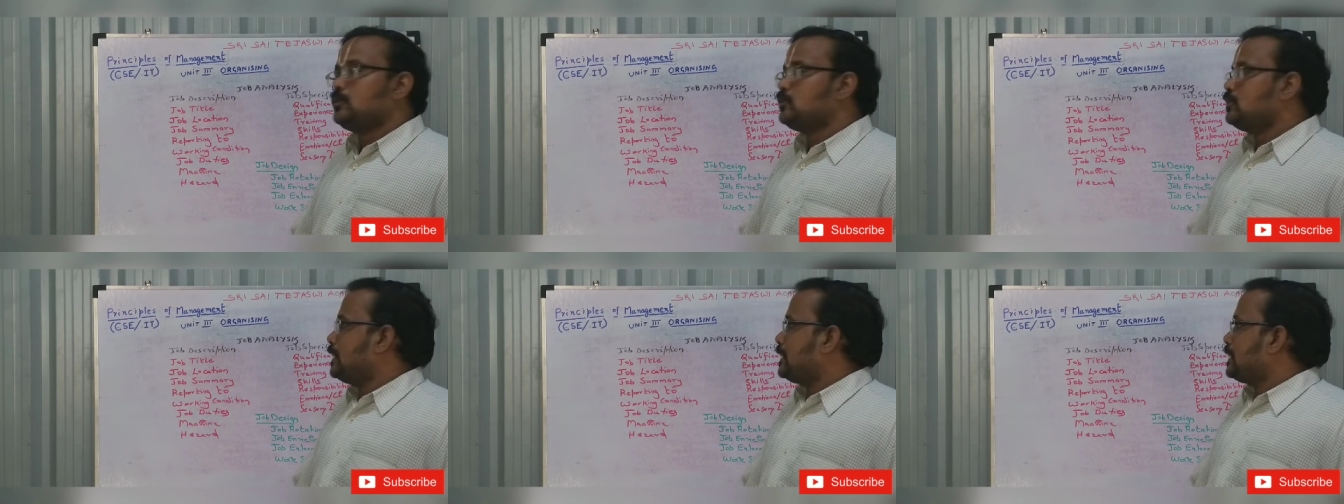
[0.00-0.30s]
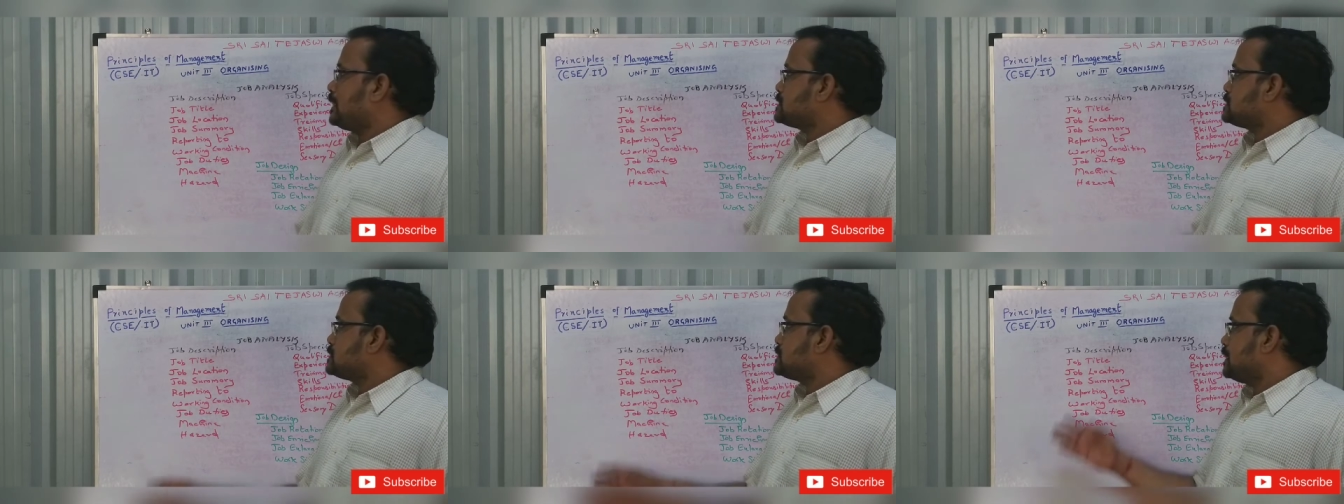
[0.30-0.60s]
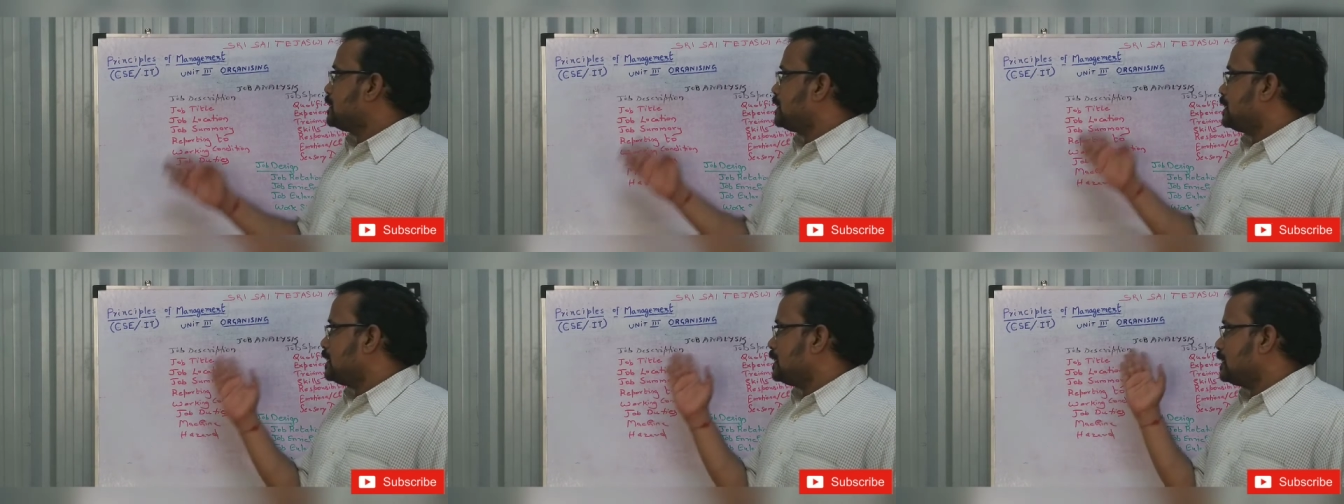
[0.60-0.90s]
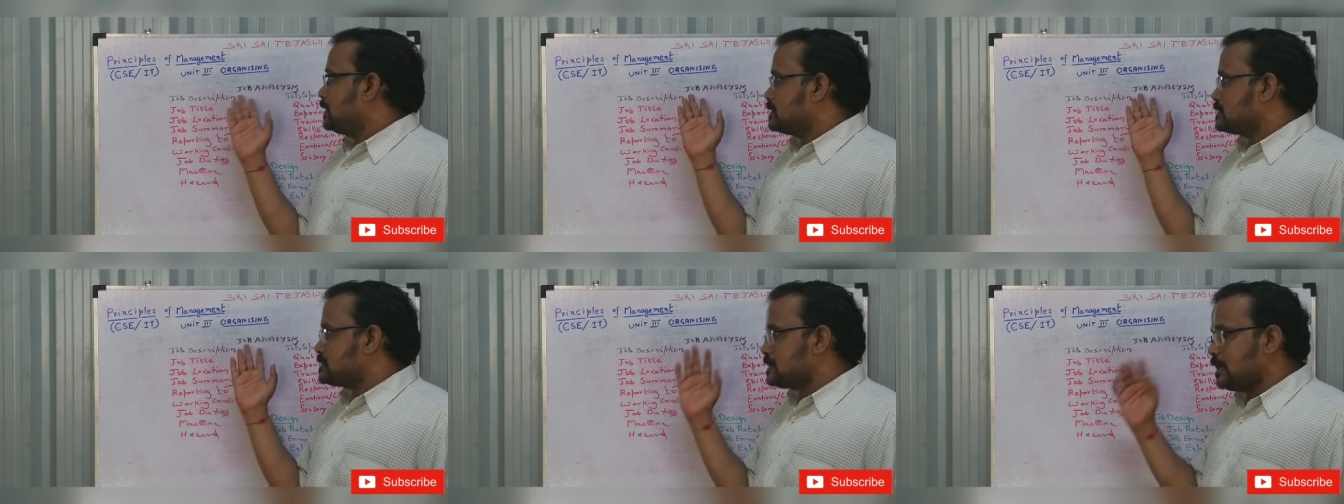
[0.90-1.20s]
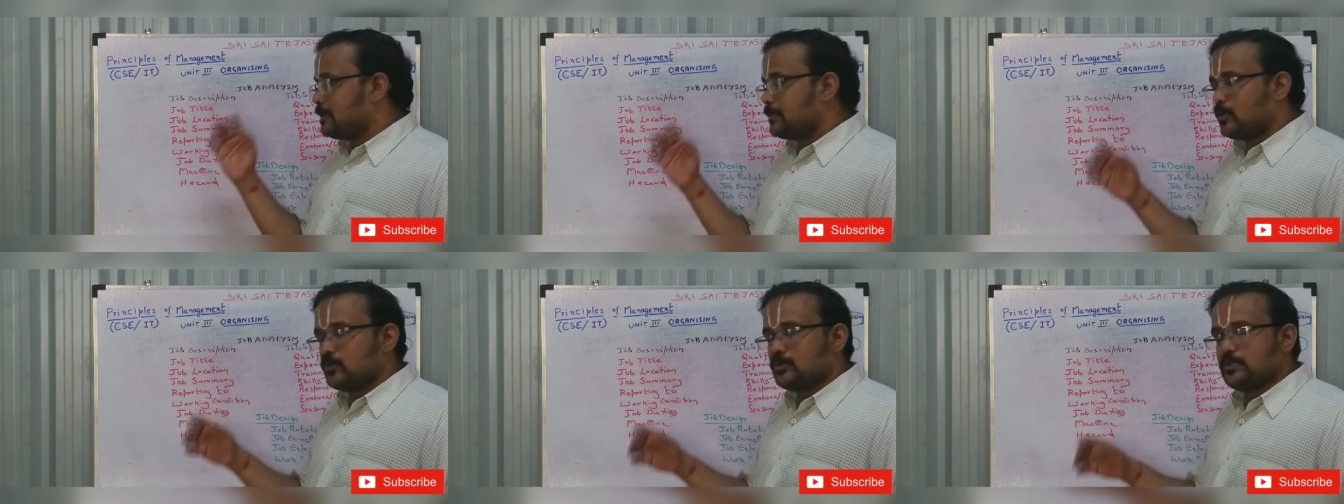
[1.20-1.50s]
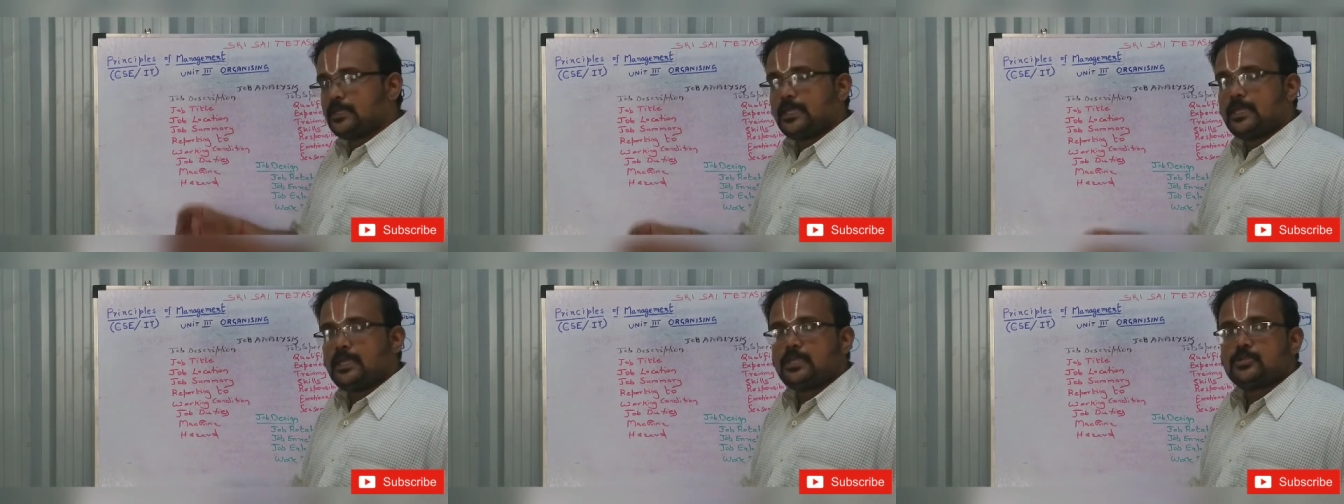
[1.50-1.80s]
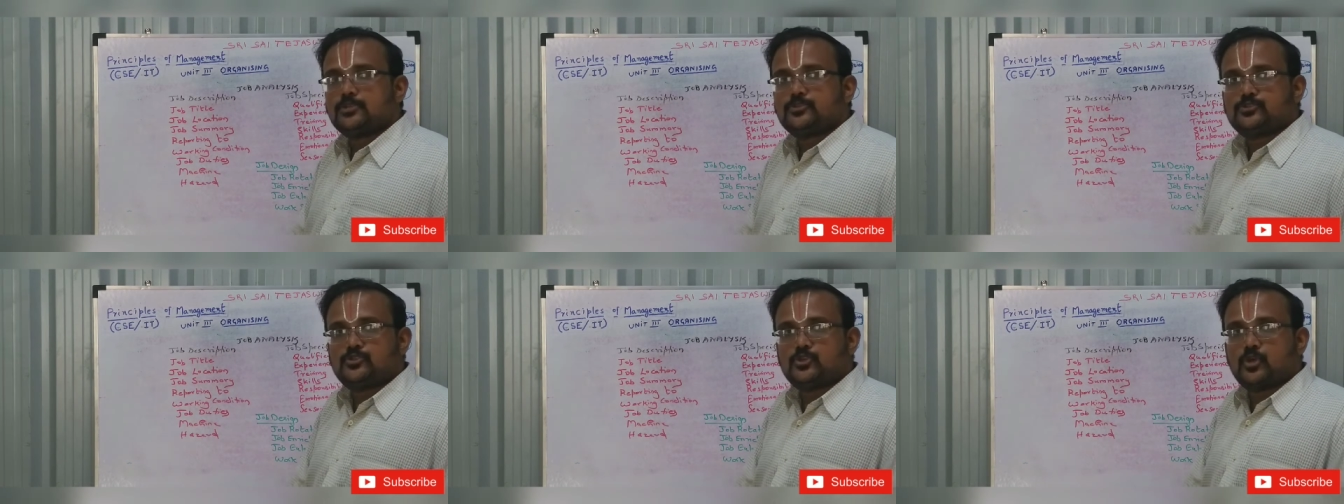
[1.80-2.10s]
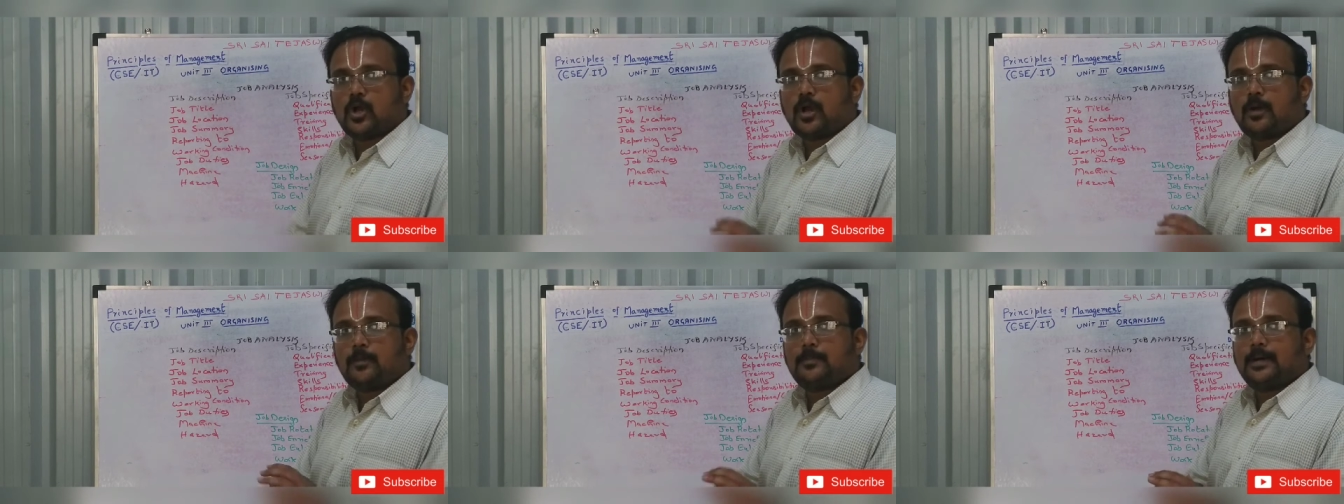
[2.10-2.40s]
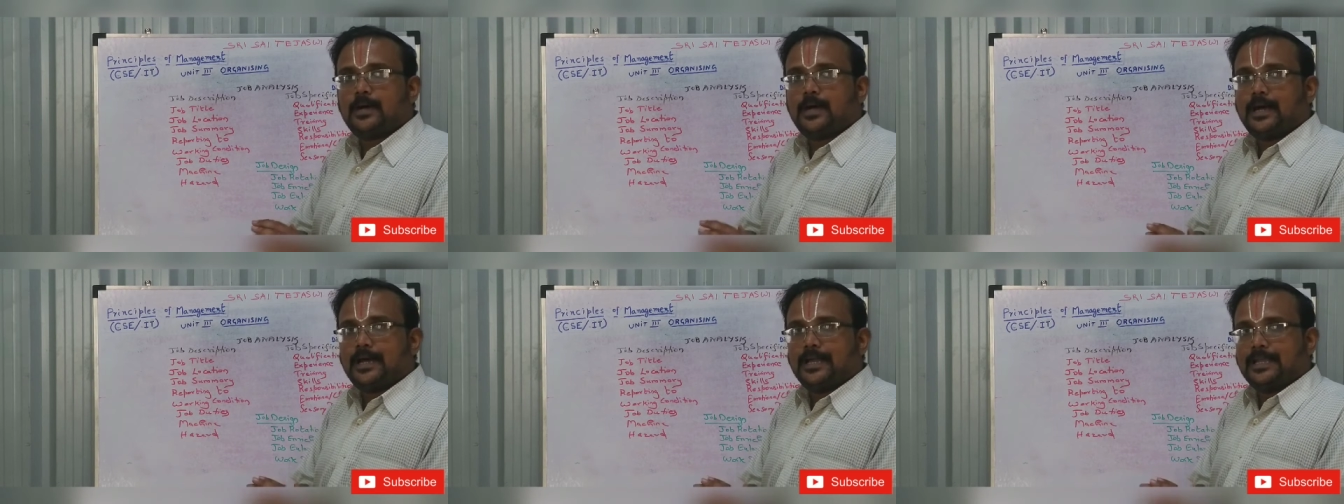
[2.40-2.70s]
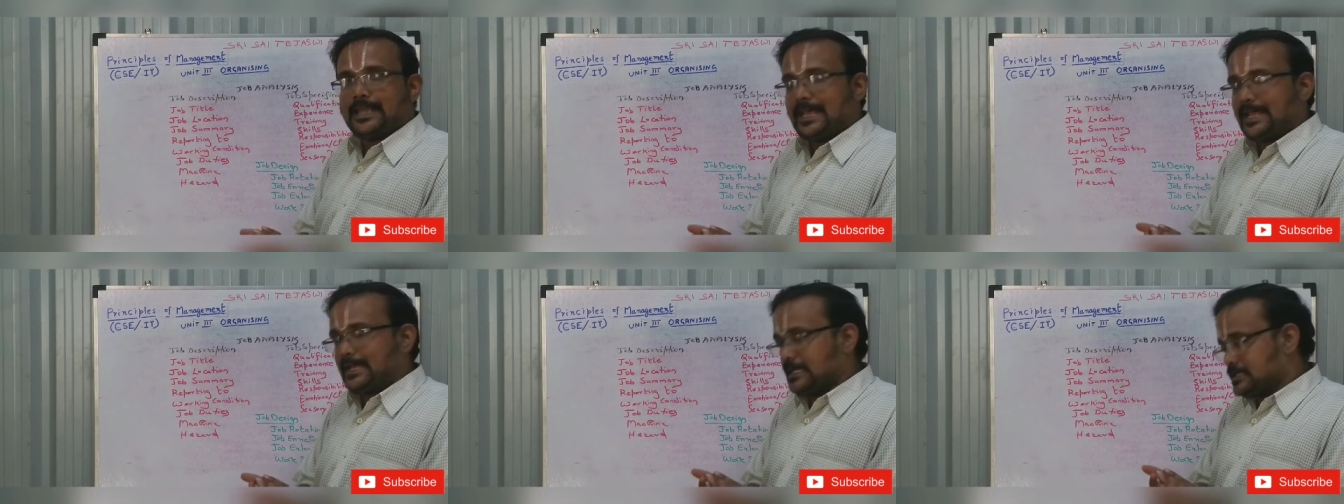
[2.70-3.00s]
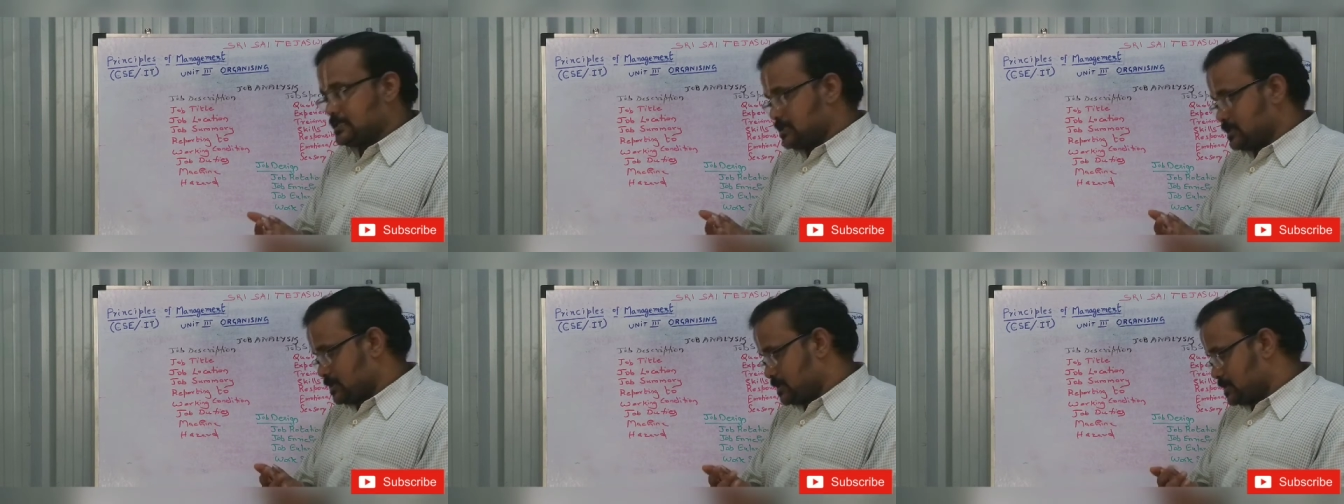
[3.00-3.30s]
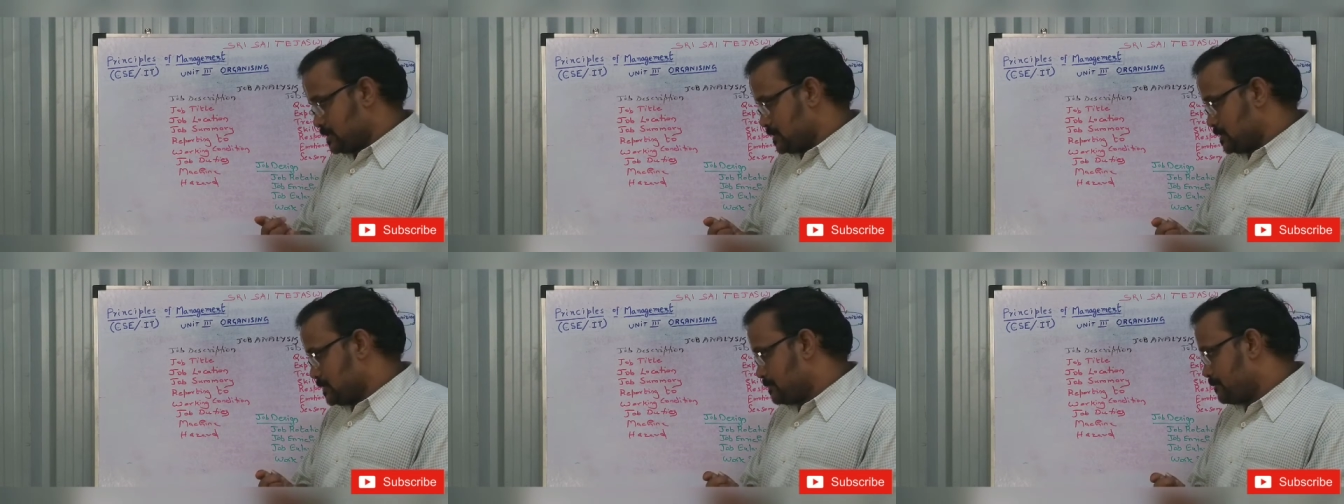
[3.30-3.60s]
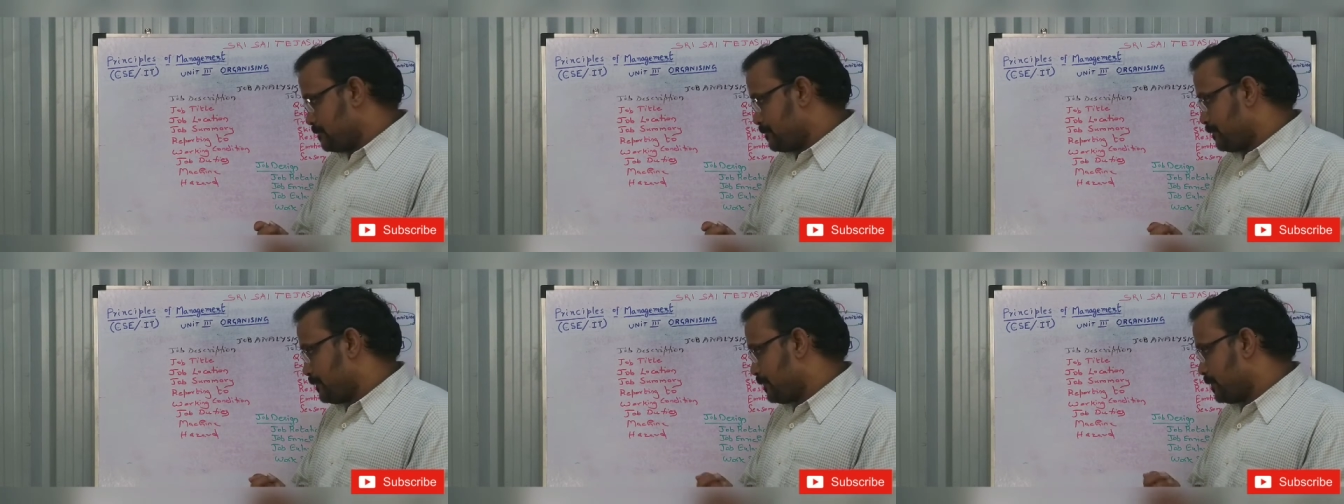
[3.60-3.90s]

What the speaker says: Now let us see about the job analysis.